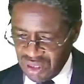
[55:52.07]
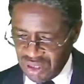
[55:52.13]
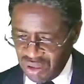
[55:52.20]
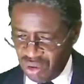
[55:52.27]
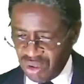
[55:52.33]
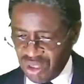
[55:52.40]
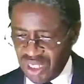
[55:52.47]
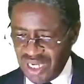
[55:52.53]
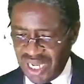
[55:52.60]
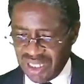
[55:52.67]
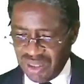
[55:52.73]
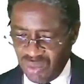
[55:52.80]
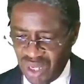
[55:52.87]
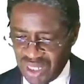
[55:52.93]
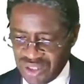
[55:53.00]
Or in other
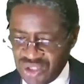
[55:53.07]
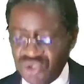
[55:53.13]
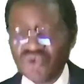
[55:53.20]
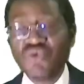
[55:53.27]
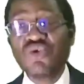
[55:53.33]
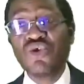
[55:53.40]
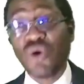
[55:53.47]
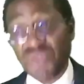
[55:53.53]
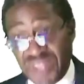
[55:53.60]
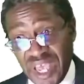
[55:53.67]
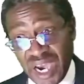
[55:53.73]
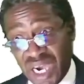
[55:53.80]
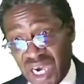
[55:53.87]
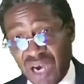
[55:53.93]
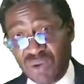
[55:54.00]
words, you know the
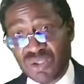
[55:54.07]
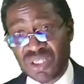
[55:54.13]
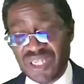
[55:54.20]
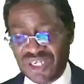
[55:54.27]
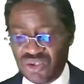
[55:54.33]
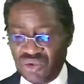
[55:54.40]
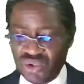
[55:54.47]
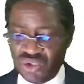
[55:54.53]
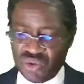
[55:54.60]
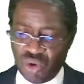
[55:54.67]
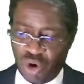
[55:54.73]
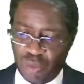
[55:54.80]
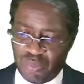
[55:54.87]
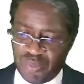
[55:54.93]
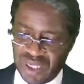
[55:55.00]
accounts that you used to
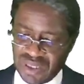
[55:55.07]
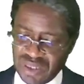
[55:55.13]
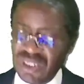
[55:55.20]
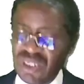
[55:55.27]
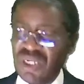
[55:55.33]
open